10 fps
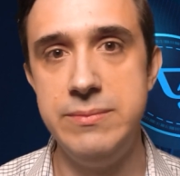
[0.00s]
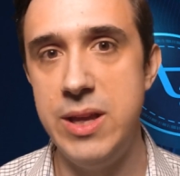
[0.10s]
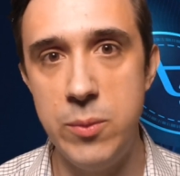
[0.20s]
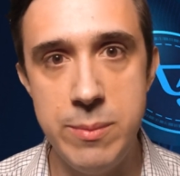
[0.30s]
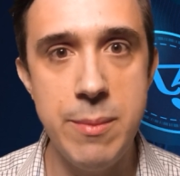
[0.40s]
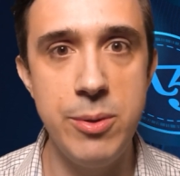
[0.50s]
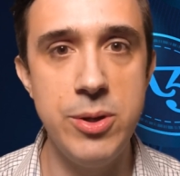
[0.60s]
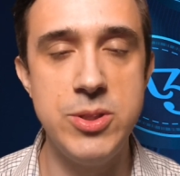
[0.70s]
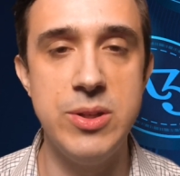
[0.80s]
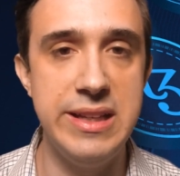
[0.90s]
Now
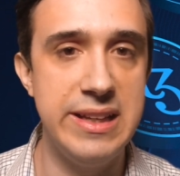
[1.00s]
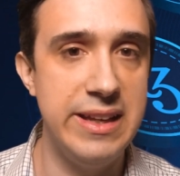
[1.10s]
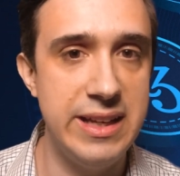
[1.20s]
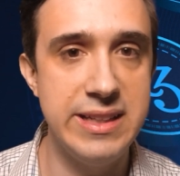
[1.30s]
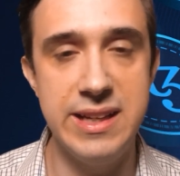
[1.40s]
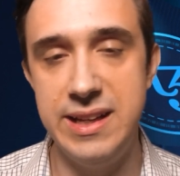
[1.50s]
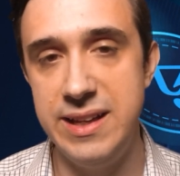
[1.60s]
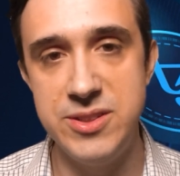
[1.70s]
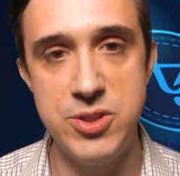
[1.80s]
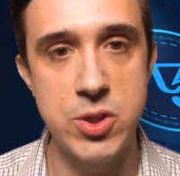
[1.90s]
remember to click like
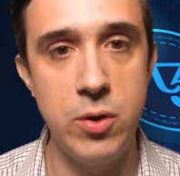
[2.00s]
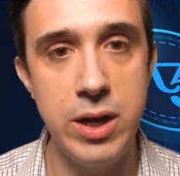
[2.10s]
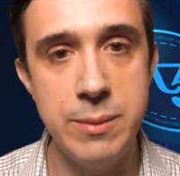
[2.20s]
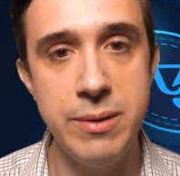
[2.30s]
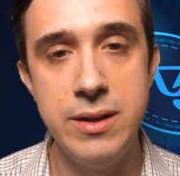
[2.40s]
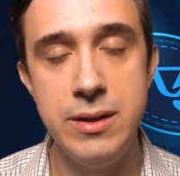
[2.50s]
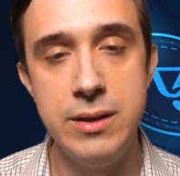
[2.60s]
and subscribe.